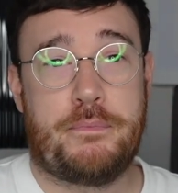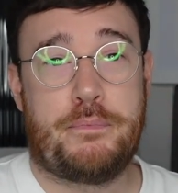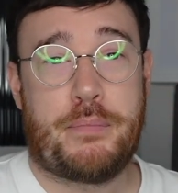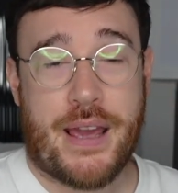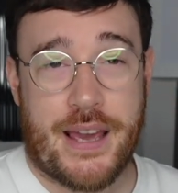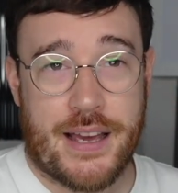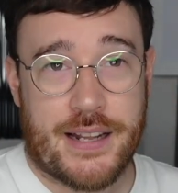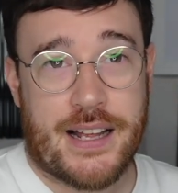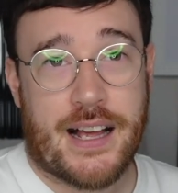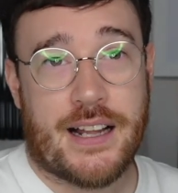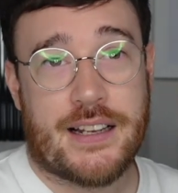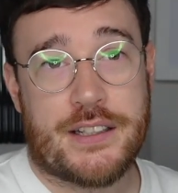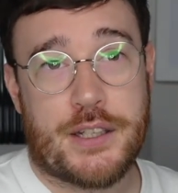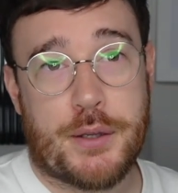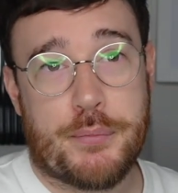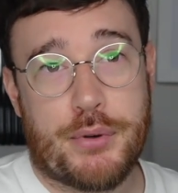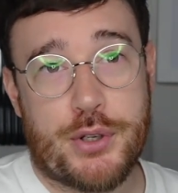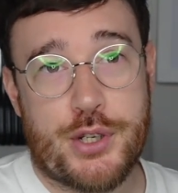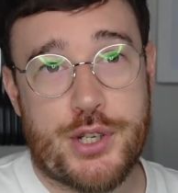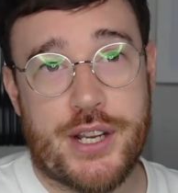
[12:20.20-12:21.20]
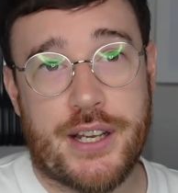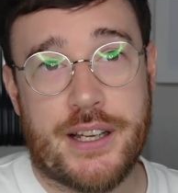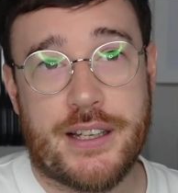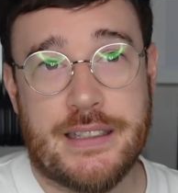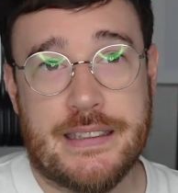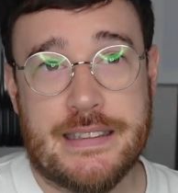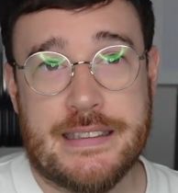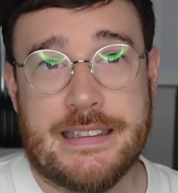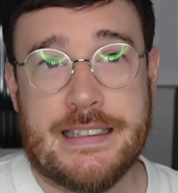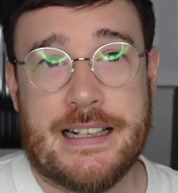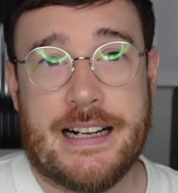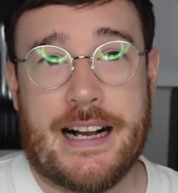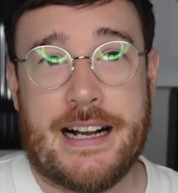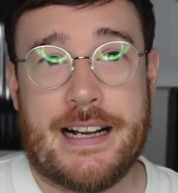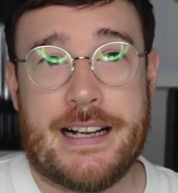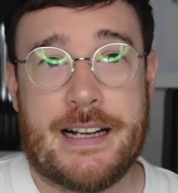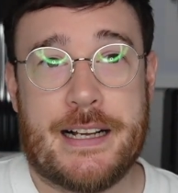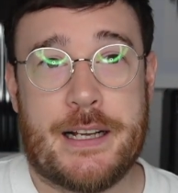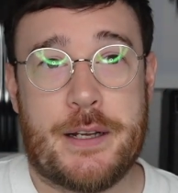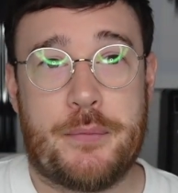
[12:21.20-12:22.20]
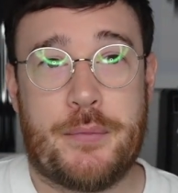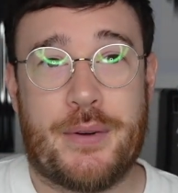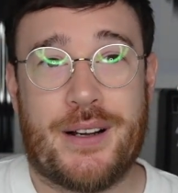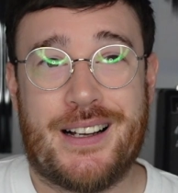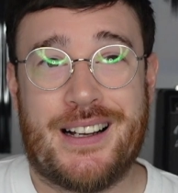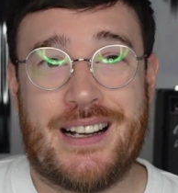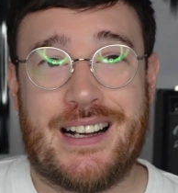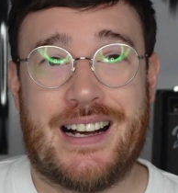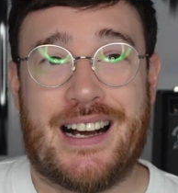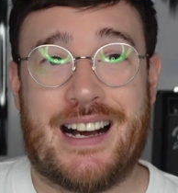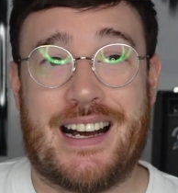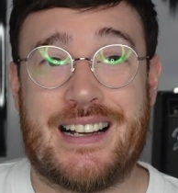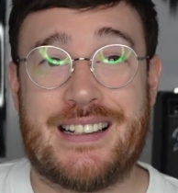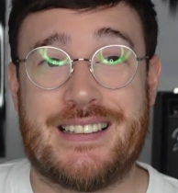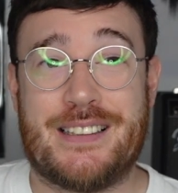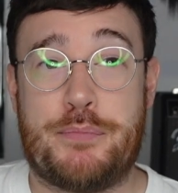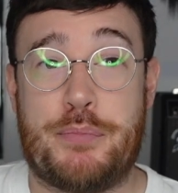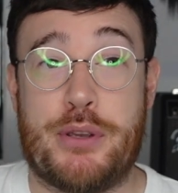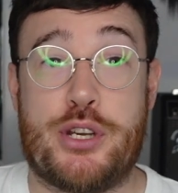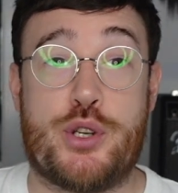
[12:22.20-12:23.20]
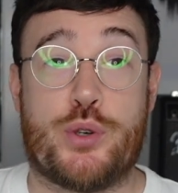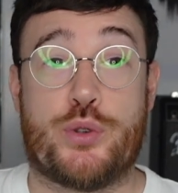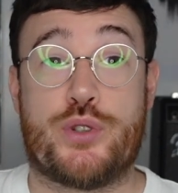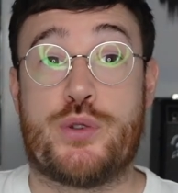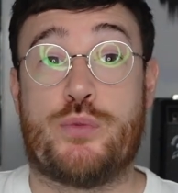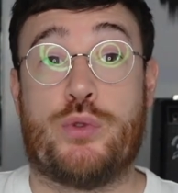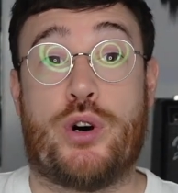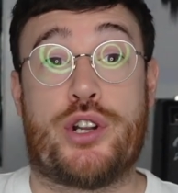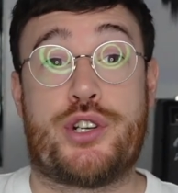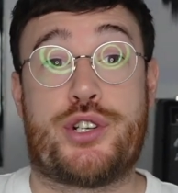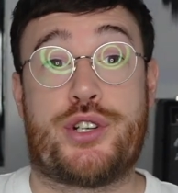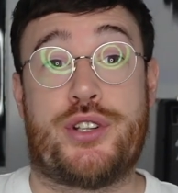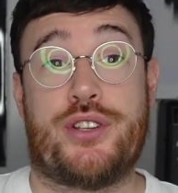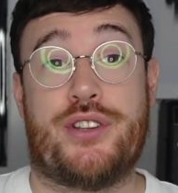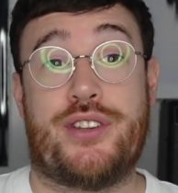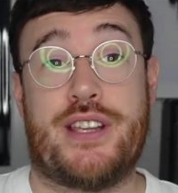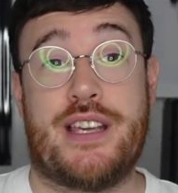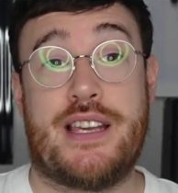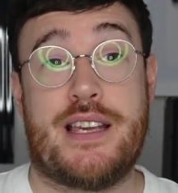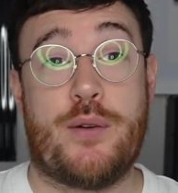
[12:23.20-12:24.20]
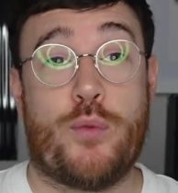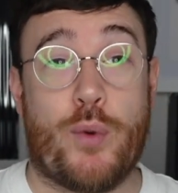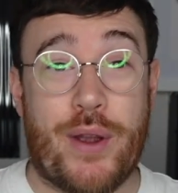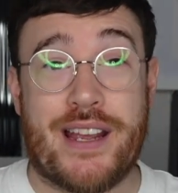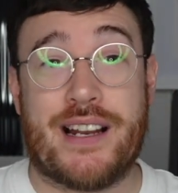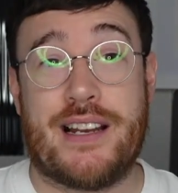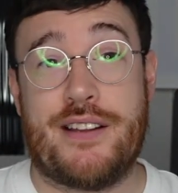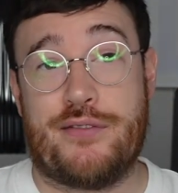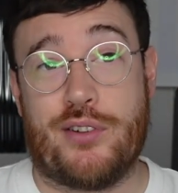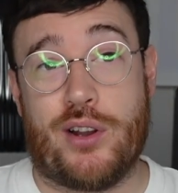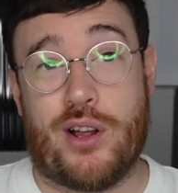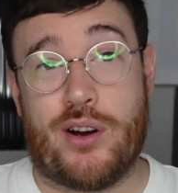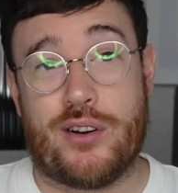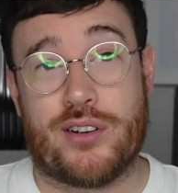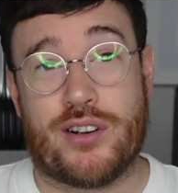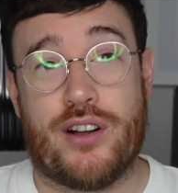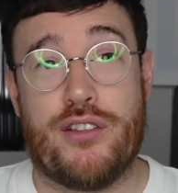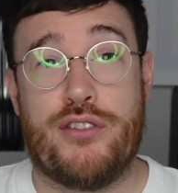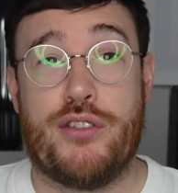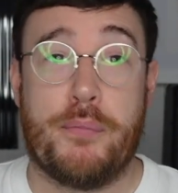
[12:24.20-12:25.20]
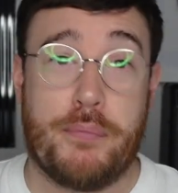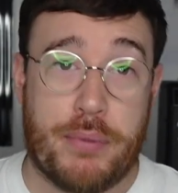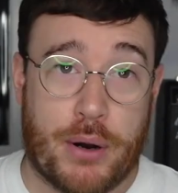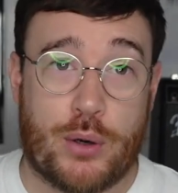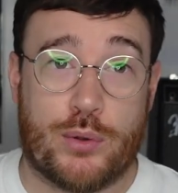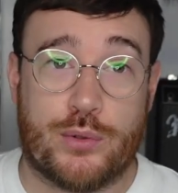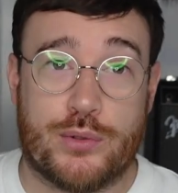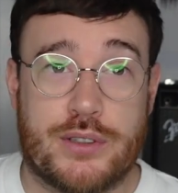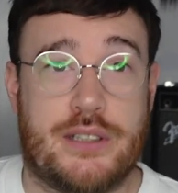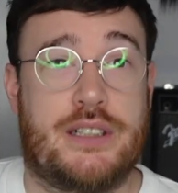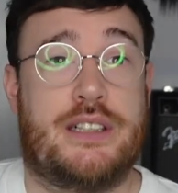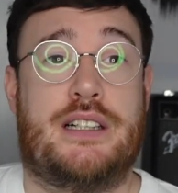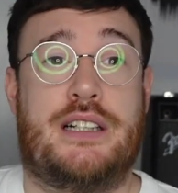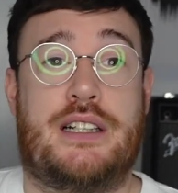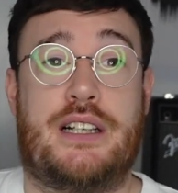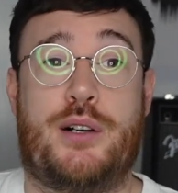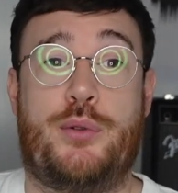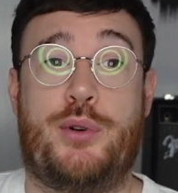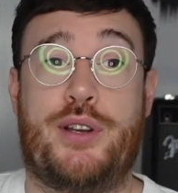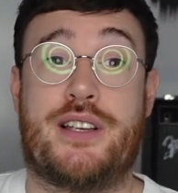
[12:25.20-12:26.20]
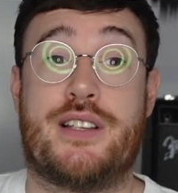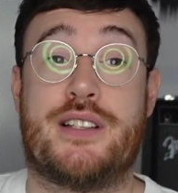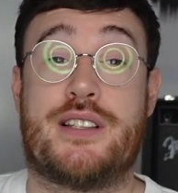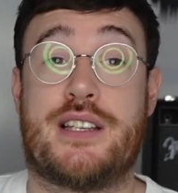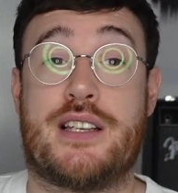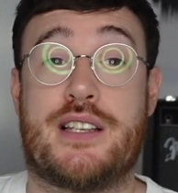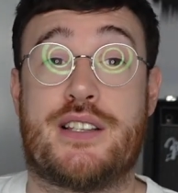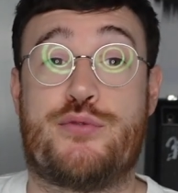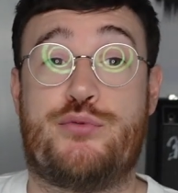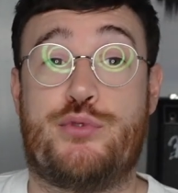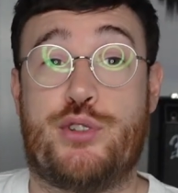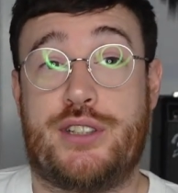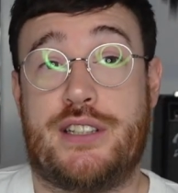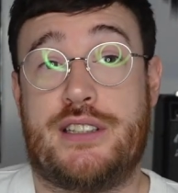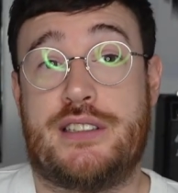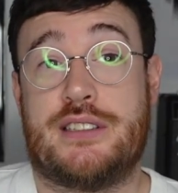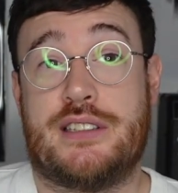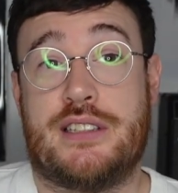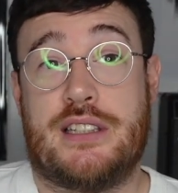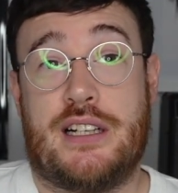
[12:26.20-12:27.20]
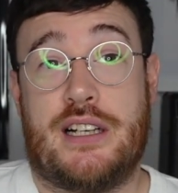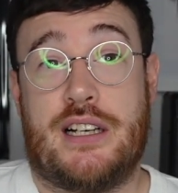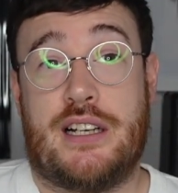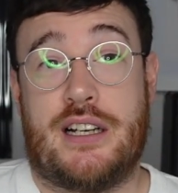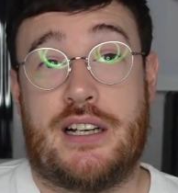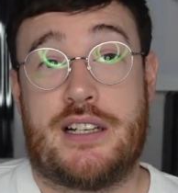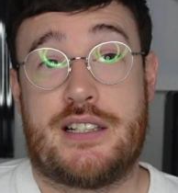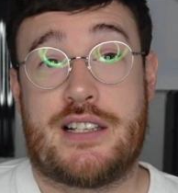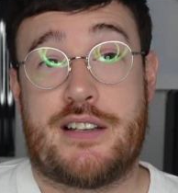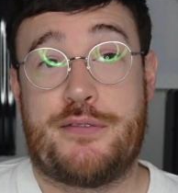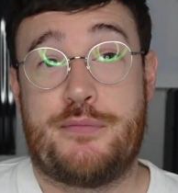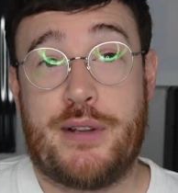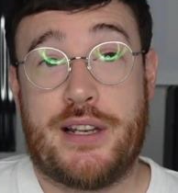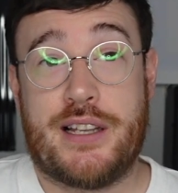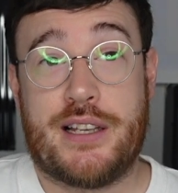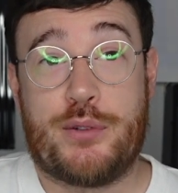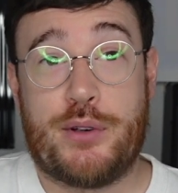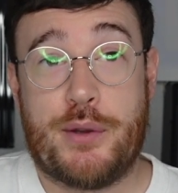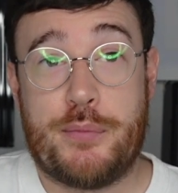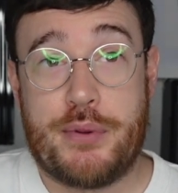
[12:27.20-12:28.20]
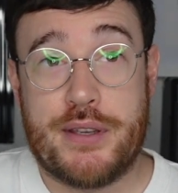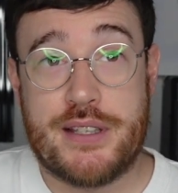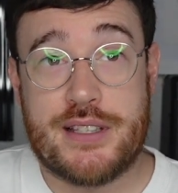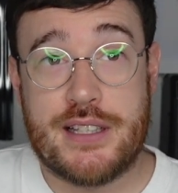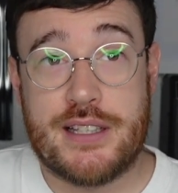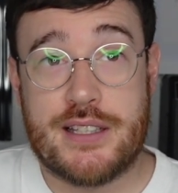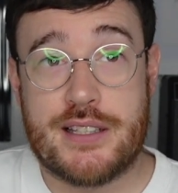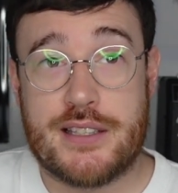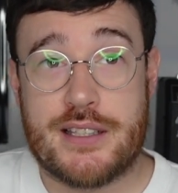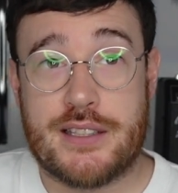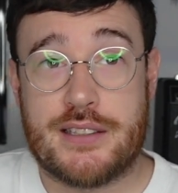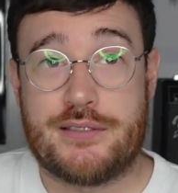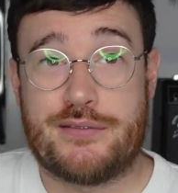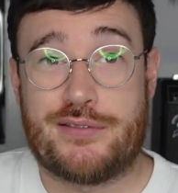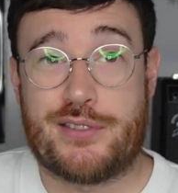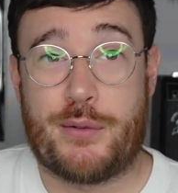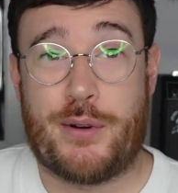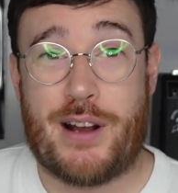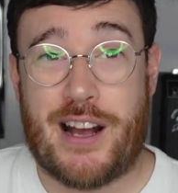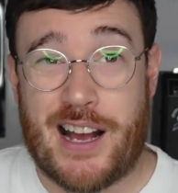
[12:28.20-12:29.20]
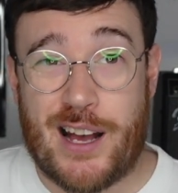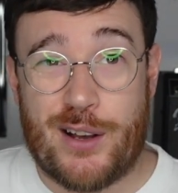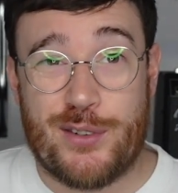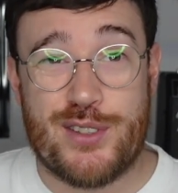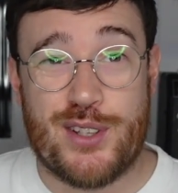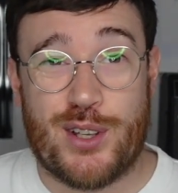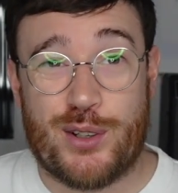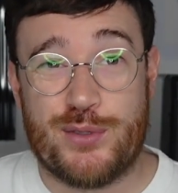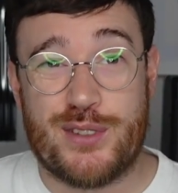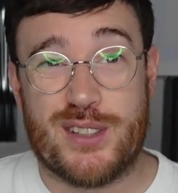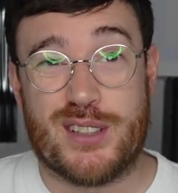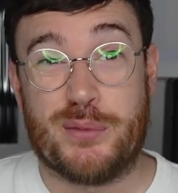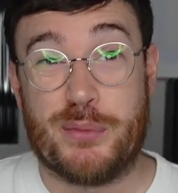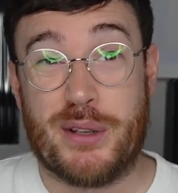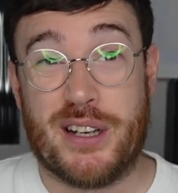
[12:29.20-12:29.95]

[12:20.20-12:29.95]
P&L and your budget. And be sure to watch the weekly vlog, The Bolt, where you can see us running a 7 million quid business from our households at the